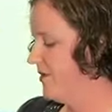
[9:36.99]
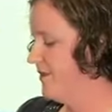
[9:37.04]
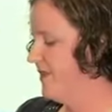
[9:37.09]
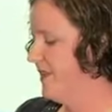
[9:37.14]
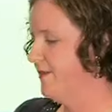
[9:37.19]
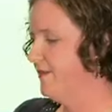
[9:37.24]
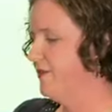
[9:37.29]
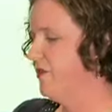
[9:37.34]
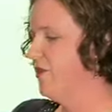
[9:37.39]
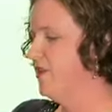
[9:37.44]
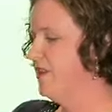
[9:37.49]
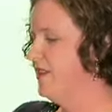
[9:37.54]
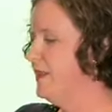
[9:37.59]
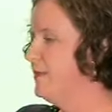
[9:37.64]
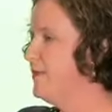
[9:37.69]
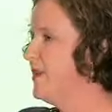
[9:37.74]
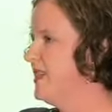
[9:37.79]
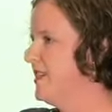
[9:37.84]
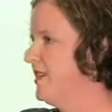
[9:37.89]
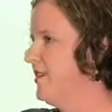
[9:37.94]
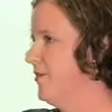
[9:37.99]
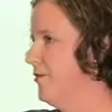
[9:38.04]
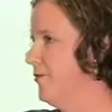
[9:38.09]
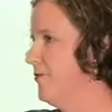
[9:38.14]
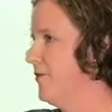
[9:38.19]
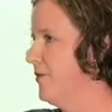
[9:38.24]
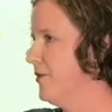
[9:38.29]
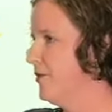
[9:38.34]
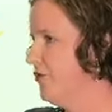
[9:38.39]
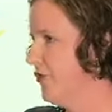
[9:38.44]
if they've got limited
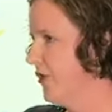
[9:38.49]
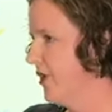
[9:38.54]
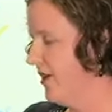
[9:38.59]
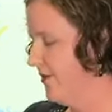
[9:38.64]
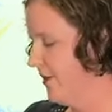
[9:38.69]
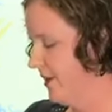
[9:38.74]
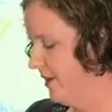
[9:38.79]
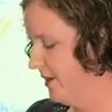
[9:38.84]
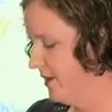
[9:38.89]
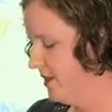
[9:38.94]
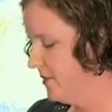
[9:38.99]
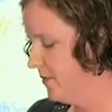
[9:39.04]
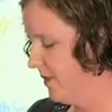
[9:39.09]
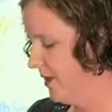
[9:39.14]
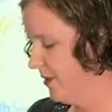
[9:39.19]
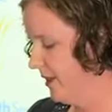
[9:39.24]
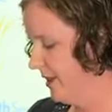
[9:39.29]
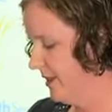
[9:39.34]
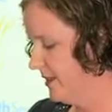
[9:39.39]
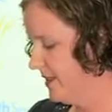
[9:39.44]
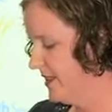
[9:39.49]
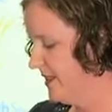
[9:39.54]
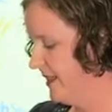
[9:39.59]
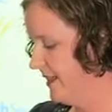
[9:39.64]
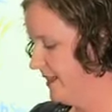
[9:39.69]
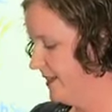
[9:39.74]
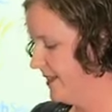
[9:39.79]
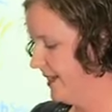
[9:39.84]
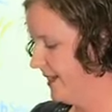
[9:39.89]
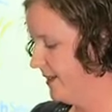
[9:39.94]
on-road driving experience,
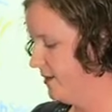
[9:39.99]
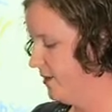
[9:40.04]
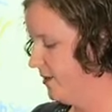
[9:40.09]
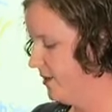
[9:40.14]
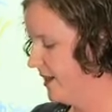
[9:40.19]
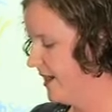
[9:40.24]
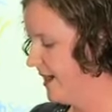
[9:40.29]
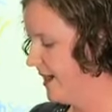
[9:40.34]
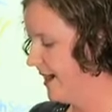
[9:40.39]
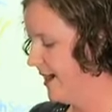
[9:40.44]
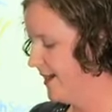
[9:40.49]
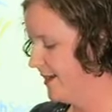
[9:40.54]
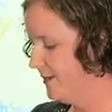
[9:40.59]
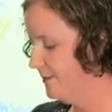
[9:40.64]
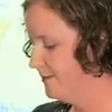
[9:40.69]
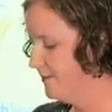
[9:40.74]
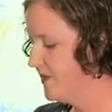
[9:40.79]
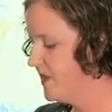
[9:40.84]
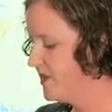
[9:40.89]
things get a lot harder.